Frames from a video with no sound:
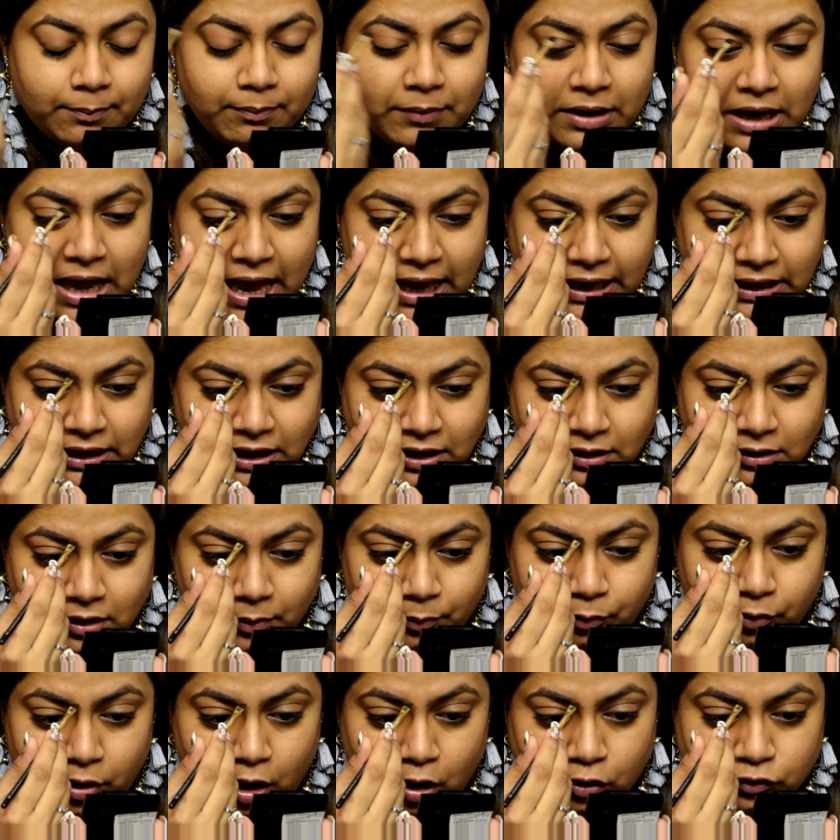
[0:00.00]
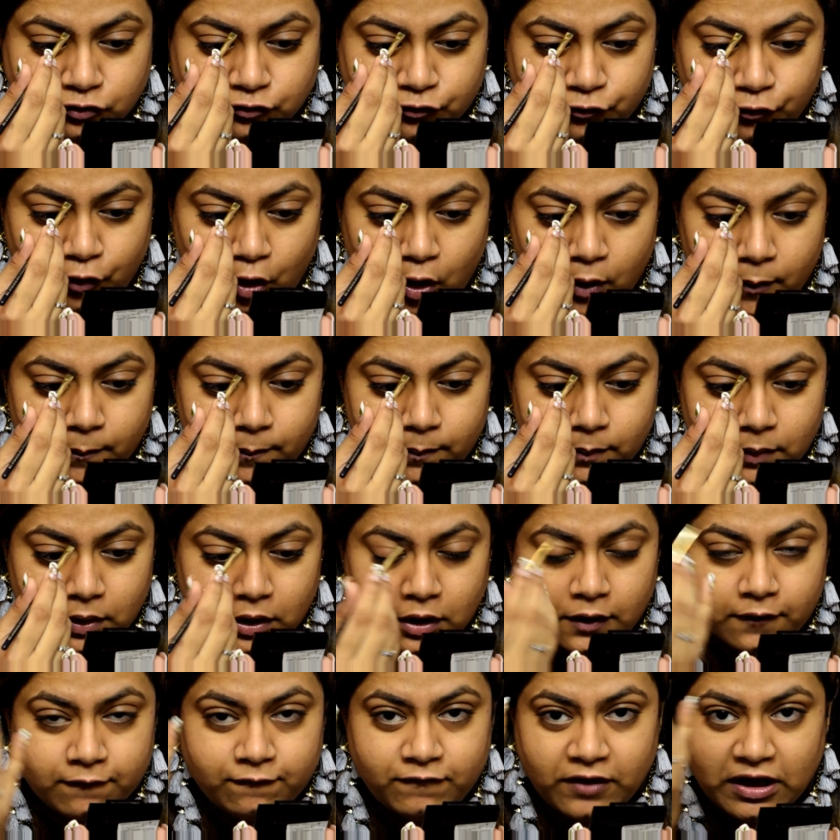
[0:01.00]
lining the brows from
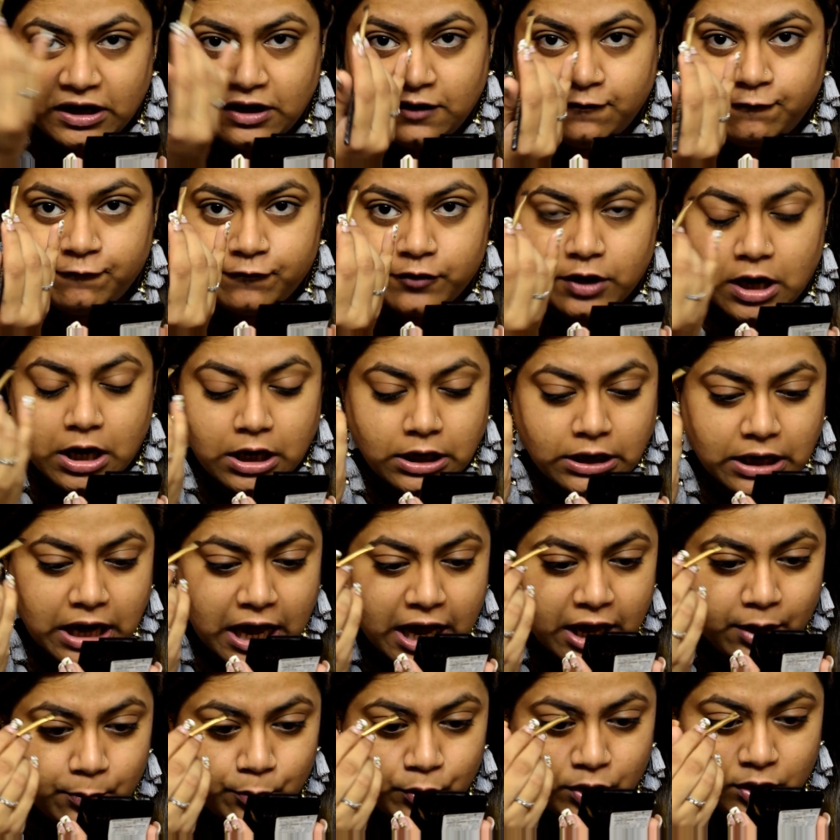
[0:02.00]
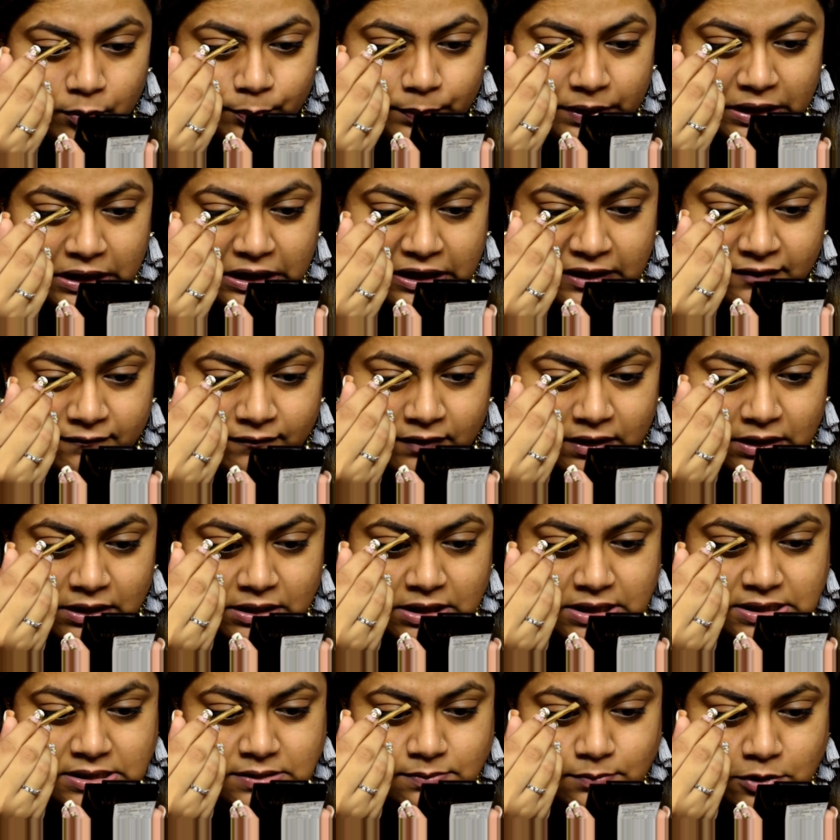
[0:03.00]
very front. I will be leaving
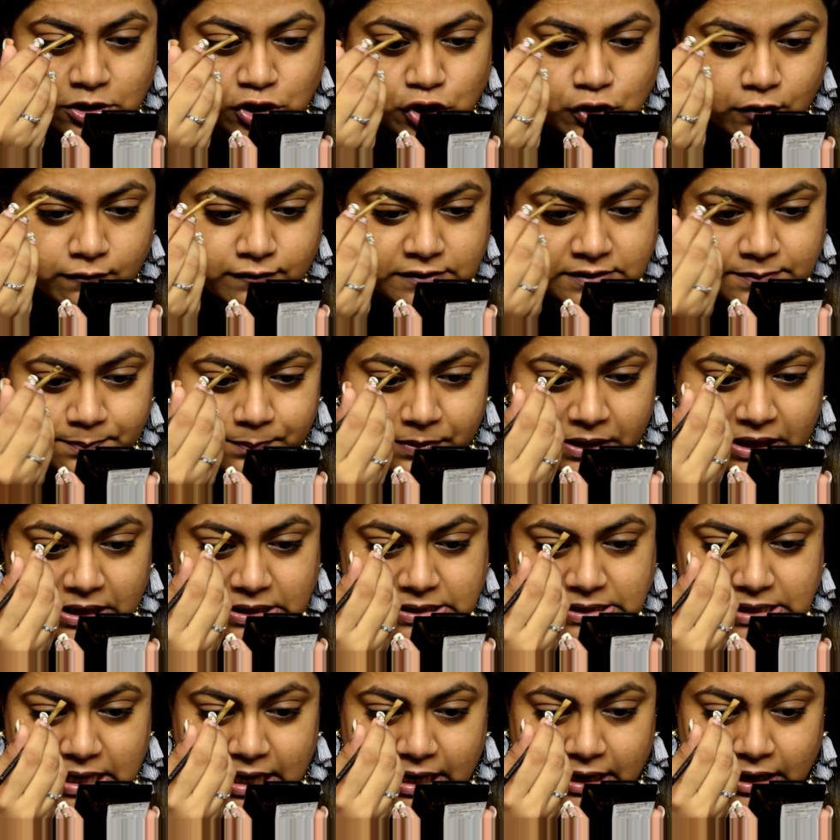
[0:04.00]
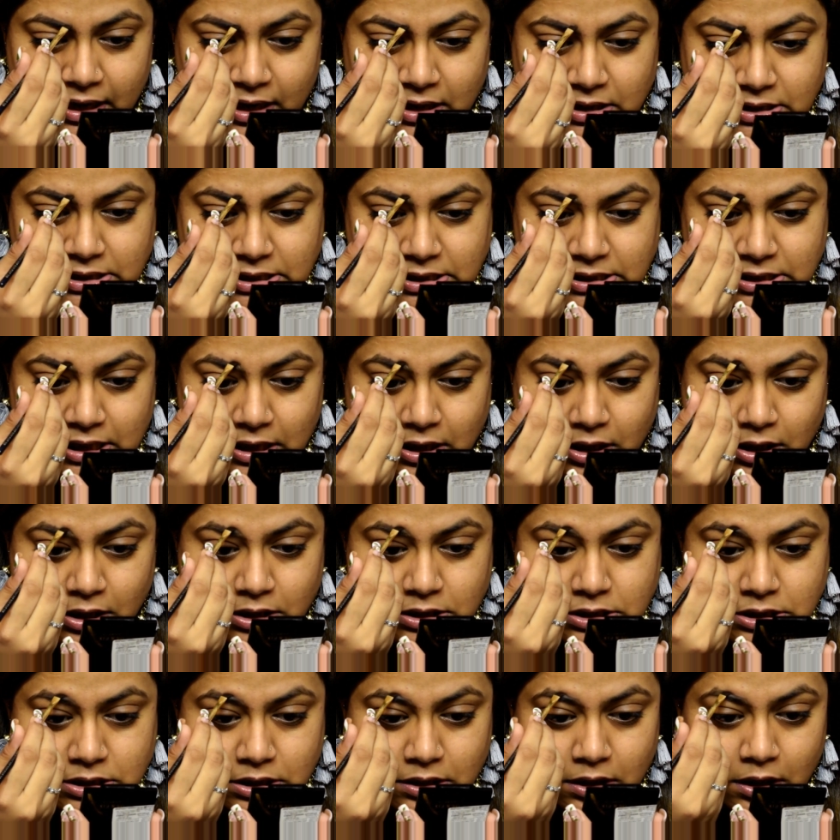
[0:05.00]
this much of space and I'll
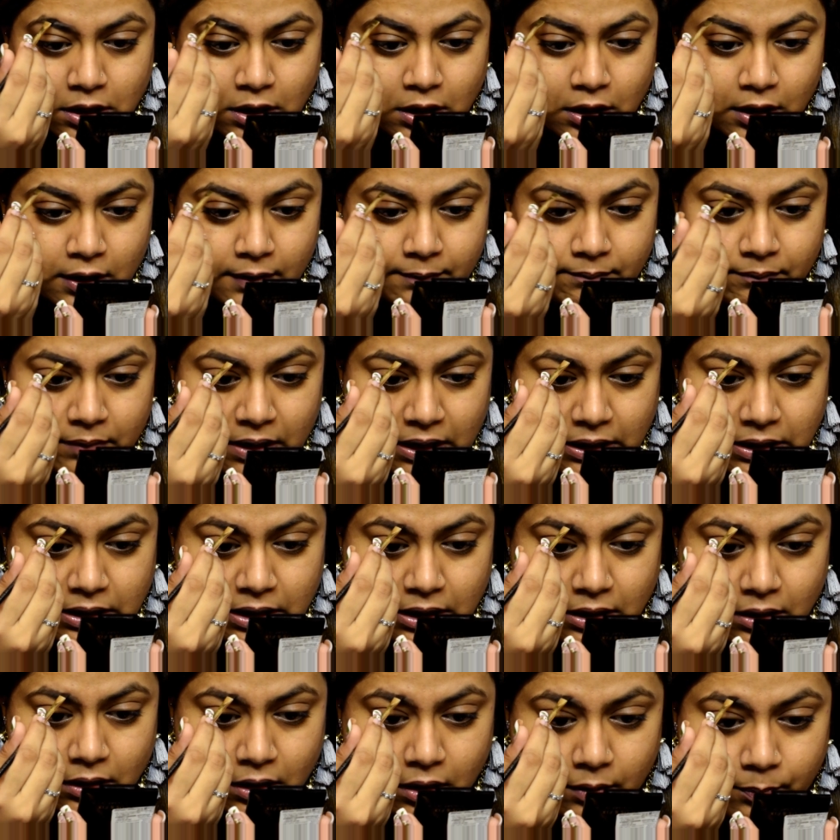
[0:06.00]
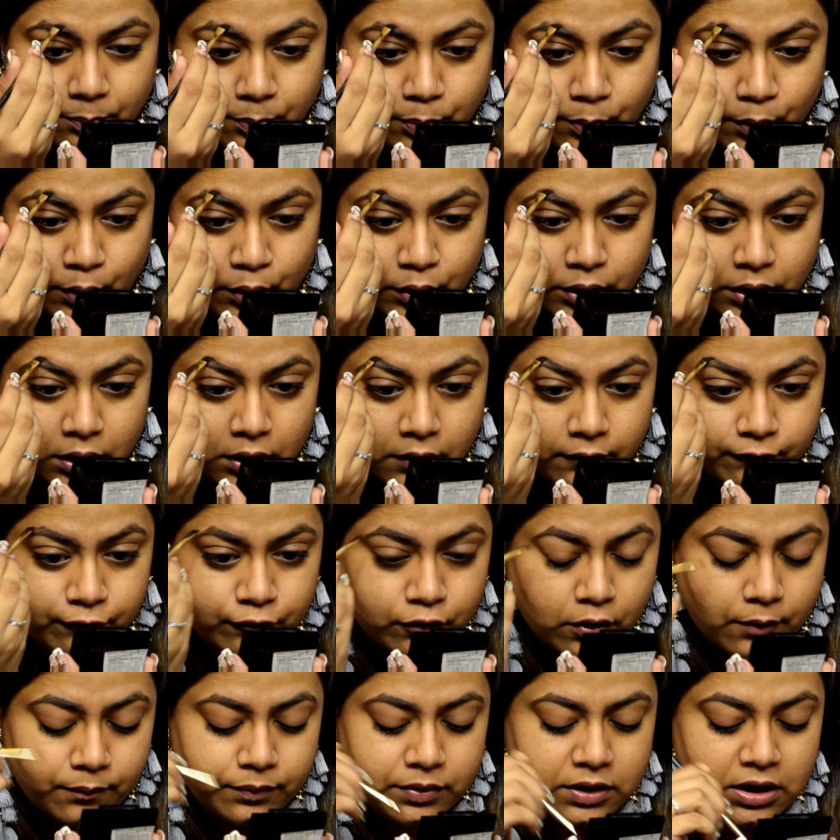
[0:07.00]
start making a border
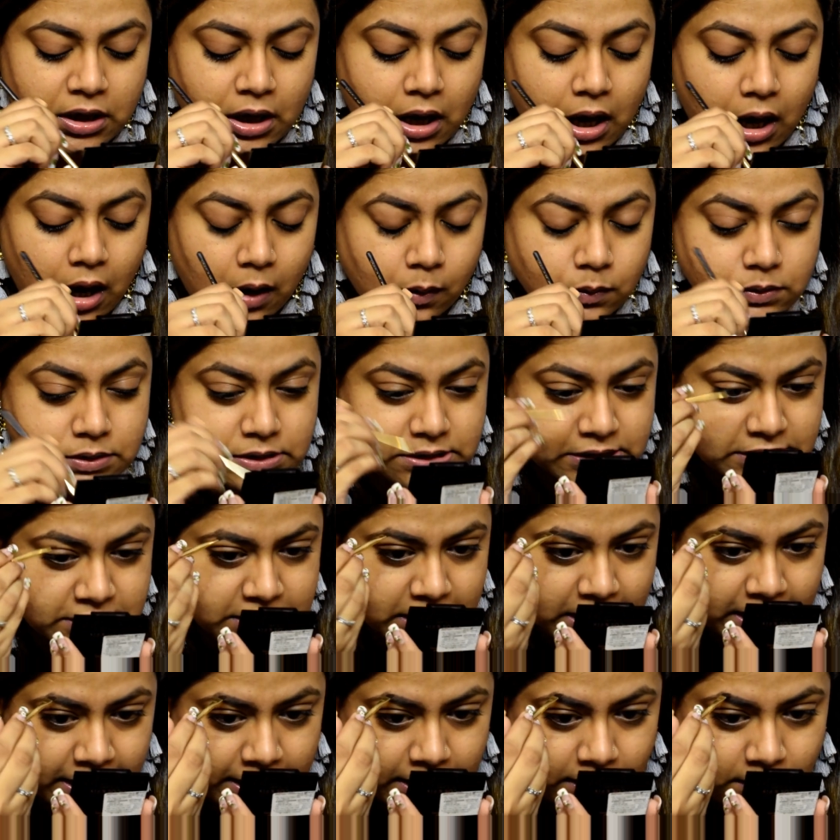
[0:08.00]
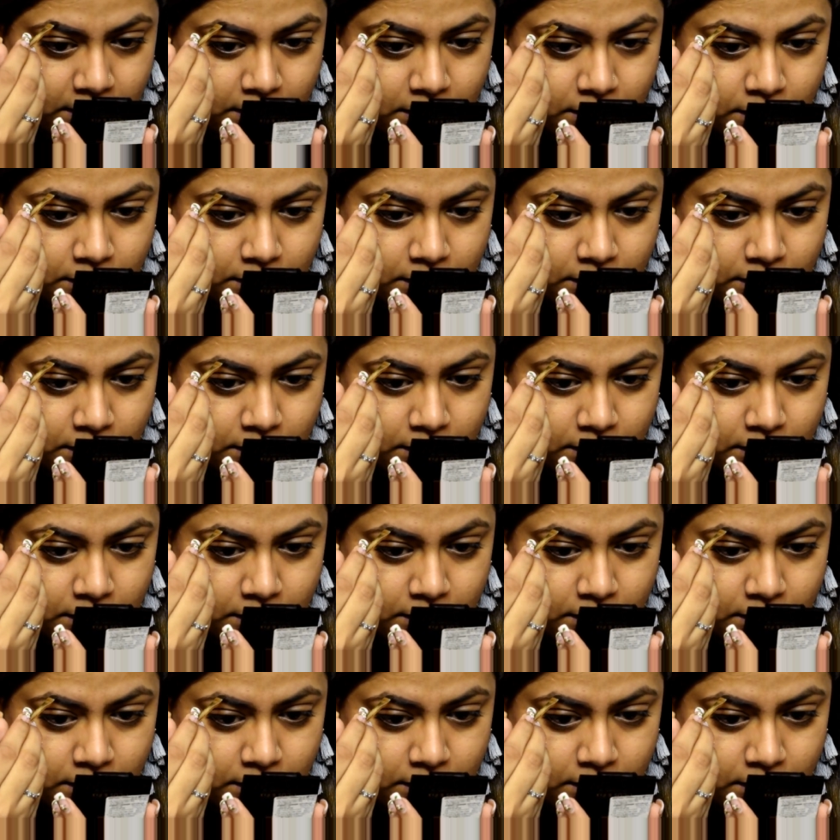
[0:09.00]
from the outside,